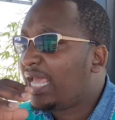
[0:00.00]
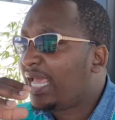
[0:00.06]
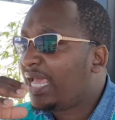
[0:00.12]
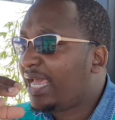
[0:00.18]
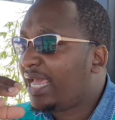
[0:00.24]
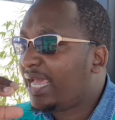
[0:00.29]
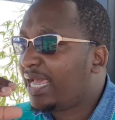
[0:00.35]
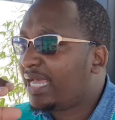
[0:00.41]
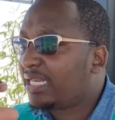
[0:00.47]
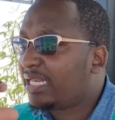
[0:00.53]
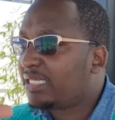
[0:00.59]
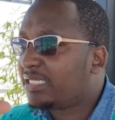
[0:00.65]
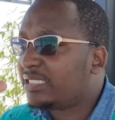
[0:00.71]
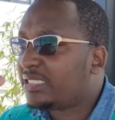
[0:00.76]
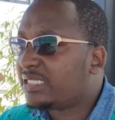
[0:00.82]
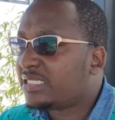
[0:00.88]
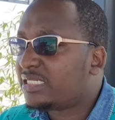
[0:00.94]

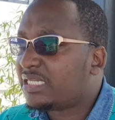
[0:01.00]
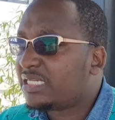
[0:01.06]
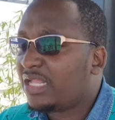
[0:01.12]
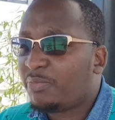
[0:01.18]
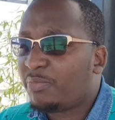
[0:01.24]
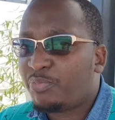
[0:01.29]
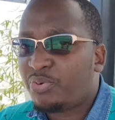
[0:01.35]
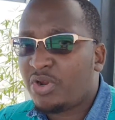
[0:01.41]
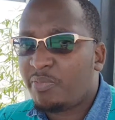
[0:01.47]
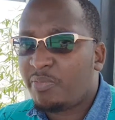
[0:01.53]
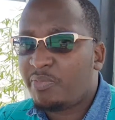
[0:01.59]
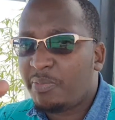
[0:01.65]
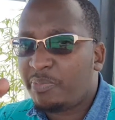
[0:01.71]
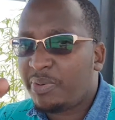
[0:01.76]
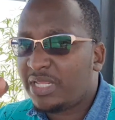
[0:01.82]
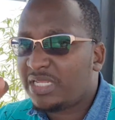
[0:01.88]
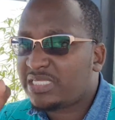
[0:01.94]
and probably
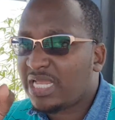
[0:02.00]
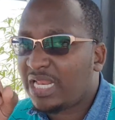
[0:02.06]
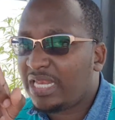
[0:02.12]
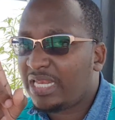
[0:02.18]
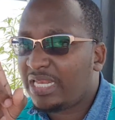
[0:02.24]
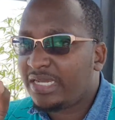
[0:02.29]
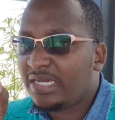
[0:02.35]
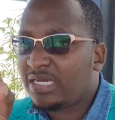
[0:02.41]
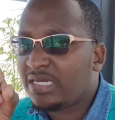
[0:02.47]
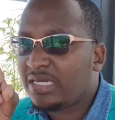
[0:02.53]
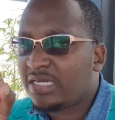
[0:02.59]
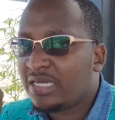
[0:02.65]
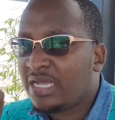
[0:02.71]
place a link